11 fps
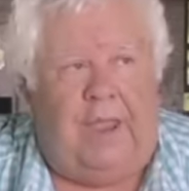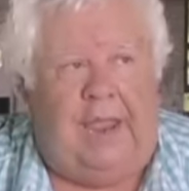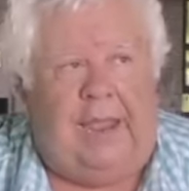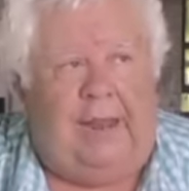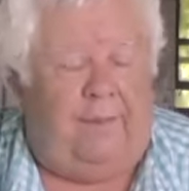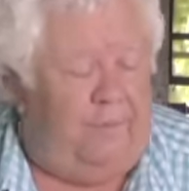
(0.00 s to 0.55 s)

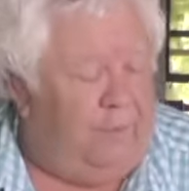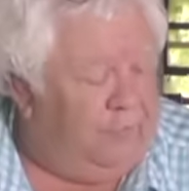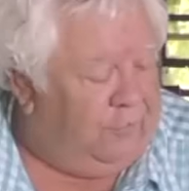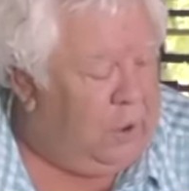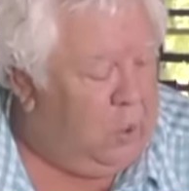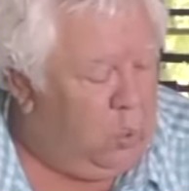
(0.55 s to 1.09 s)
And
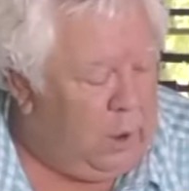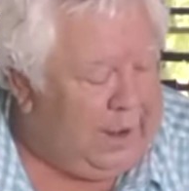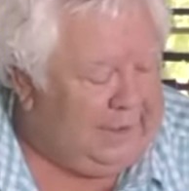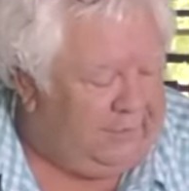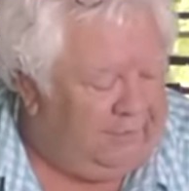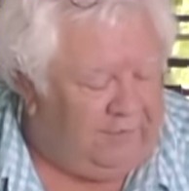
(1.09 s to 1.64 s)
there's no
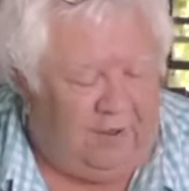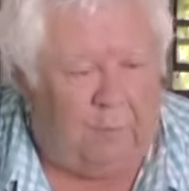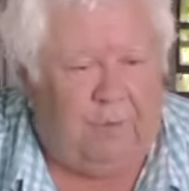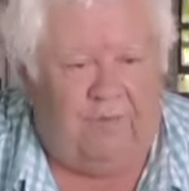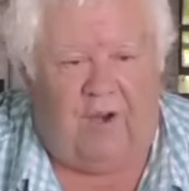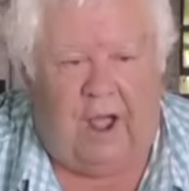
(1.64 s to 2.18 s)
way to
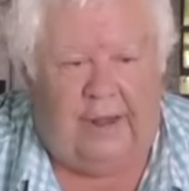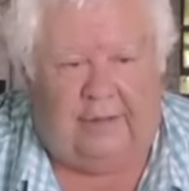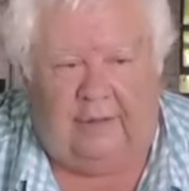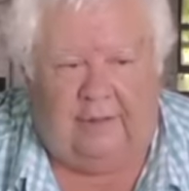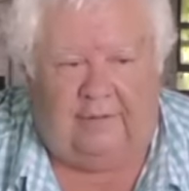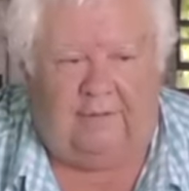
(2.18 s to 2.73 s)

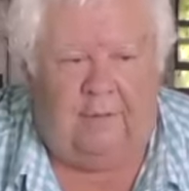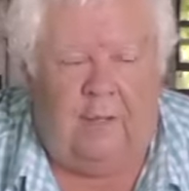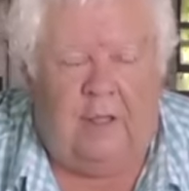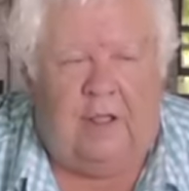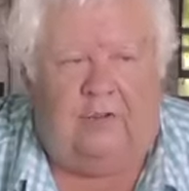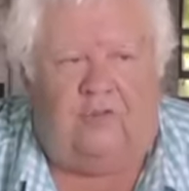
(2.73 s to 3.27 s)
subdivide this
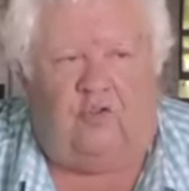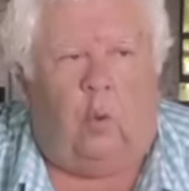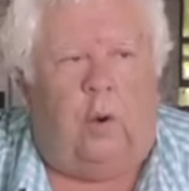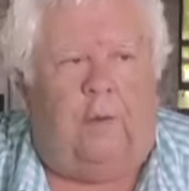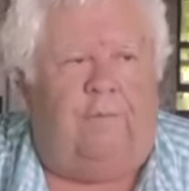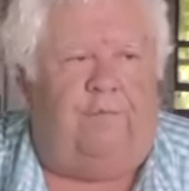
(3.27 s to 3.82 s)

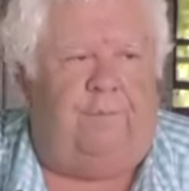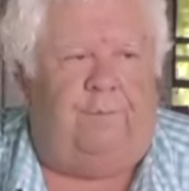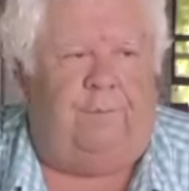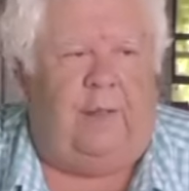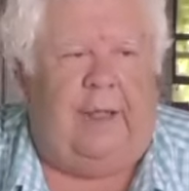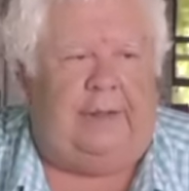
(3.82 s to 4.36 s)
short of
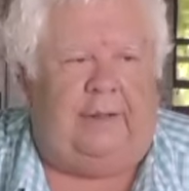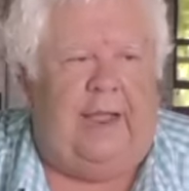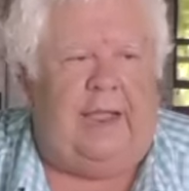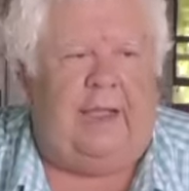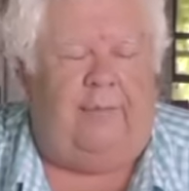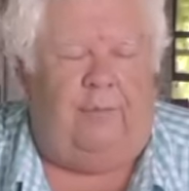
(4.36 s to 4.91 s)
like
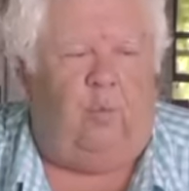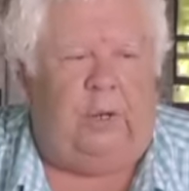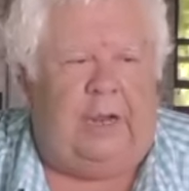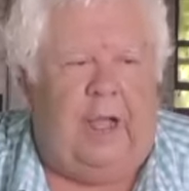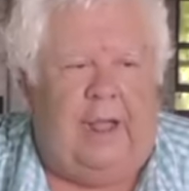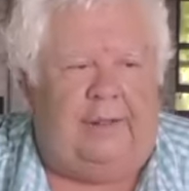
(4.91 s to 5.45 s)
taking,
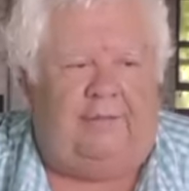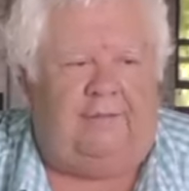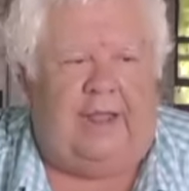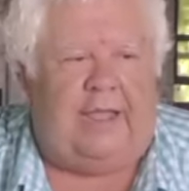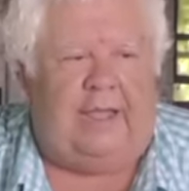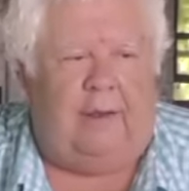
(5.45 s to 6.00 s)
one guy is
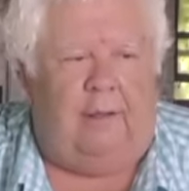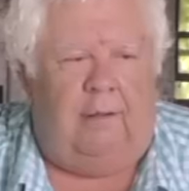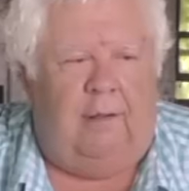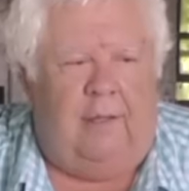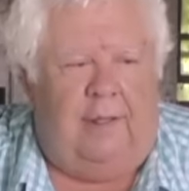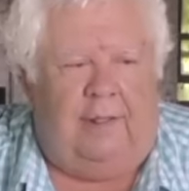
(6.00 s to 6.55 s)
taking a,
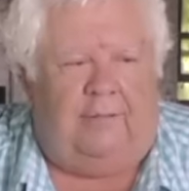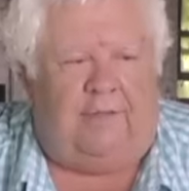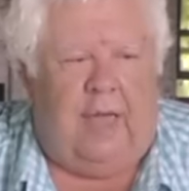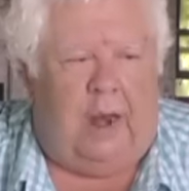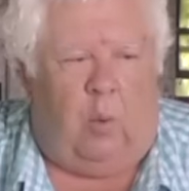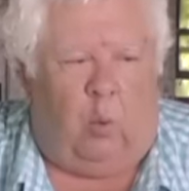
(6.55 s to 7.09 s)
he's
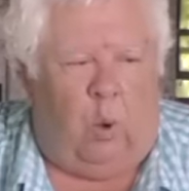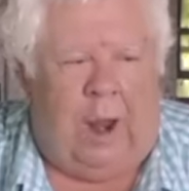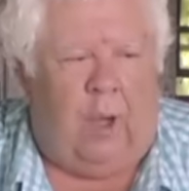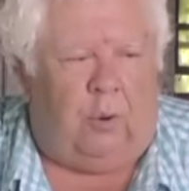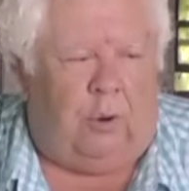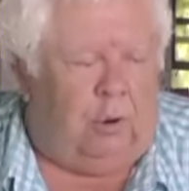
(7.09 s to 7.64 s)
got a
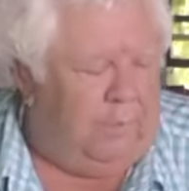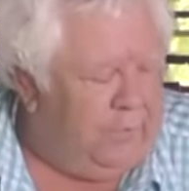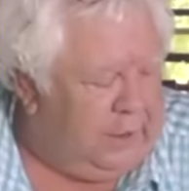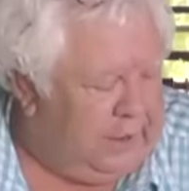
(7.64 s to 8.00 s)
router that